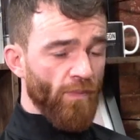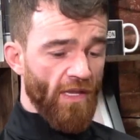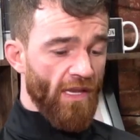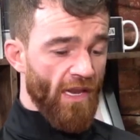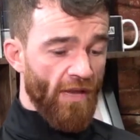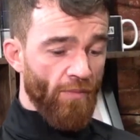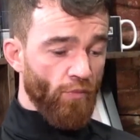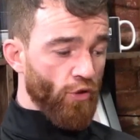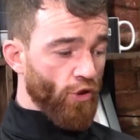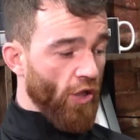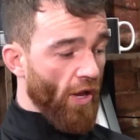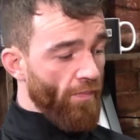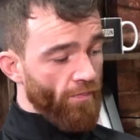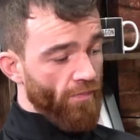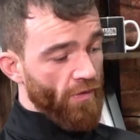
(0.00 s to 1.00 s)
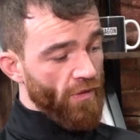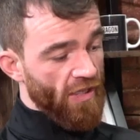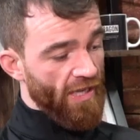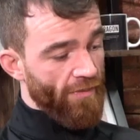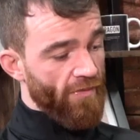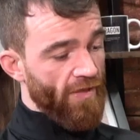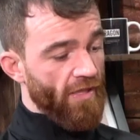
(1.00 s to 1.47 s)
and I won't stop
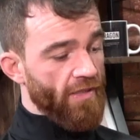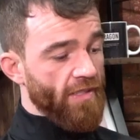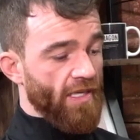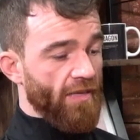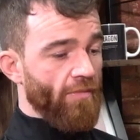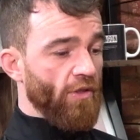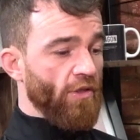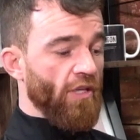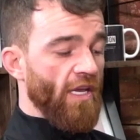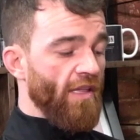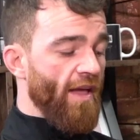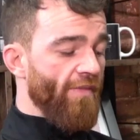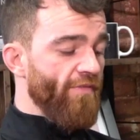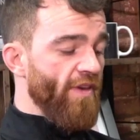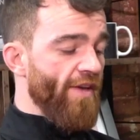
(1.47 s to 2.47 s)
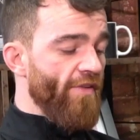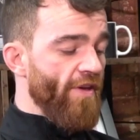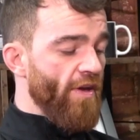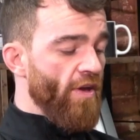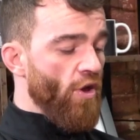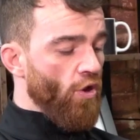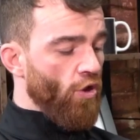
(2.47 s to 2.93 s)
dreaming that dream. And I said, I've
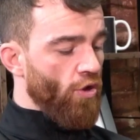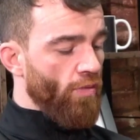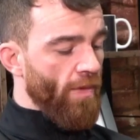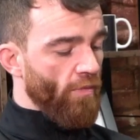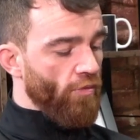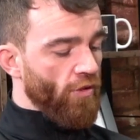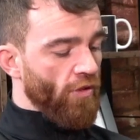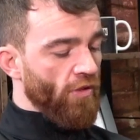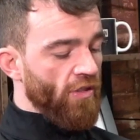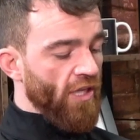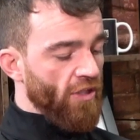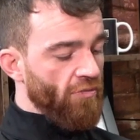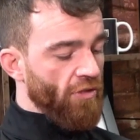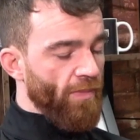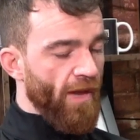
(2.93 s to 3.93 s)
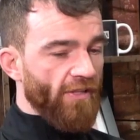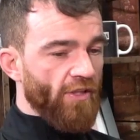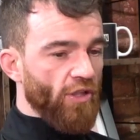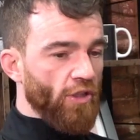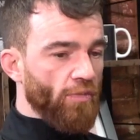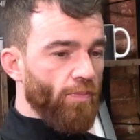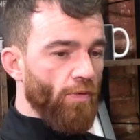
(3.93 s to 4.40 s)
never come out and
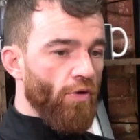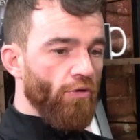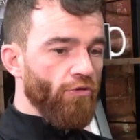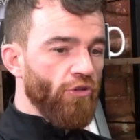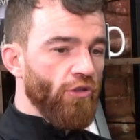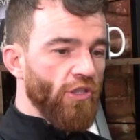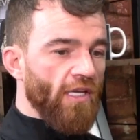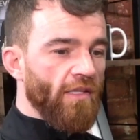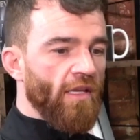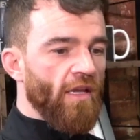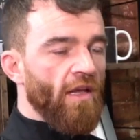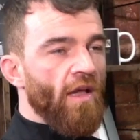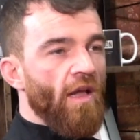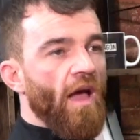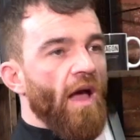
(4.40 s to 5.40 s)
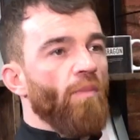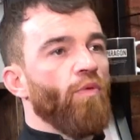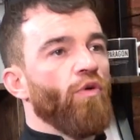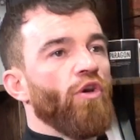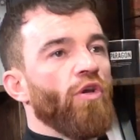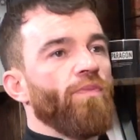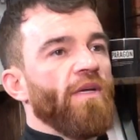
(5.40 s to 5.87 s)
disrespected the sport and said, I'm
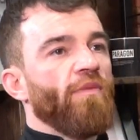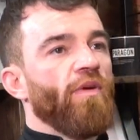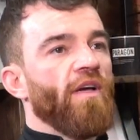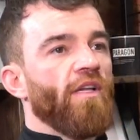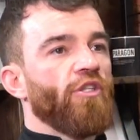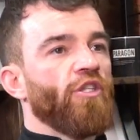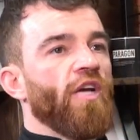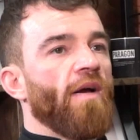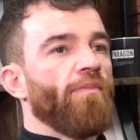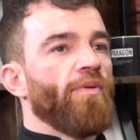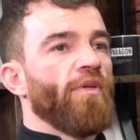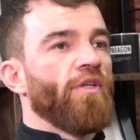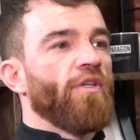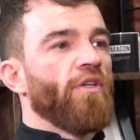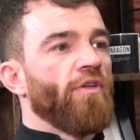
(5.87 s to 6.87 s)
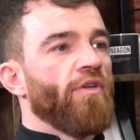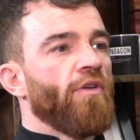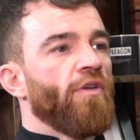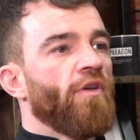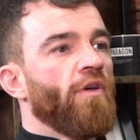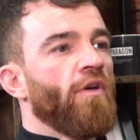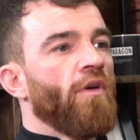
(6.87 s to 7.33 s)
going to be world champion, and
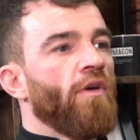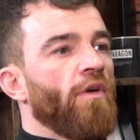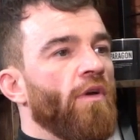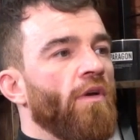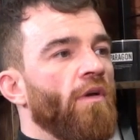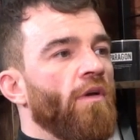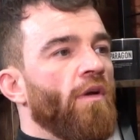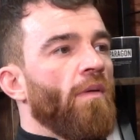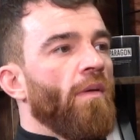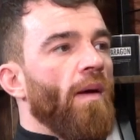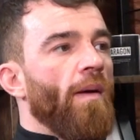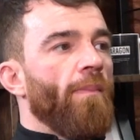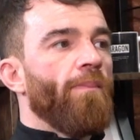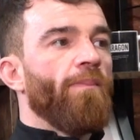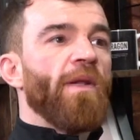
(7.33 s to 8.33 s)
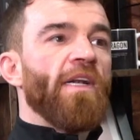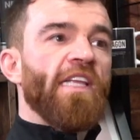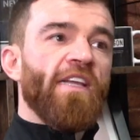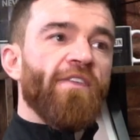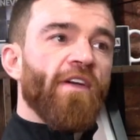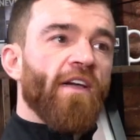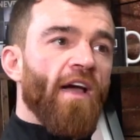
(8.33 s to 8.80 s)
I
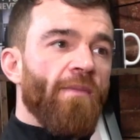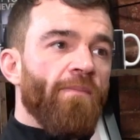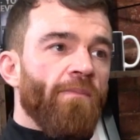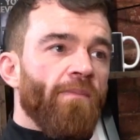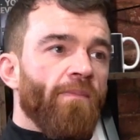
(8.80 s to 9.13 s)
believe I can.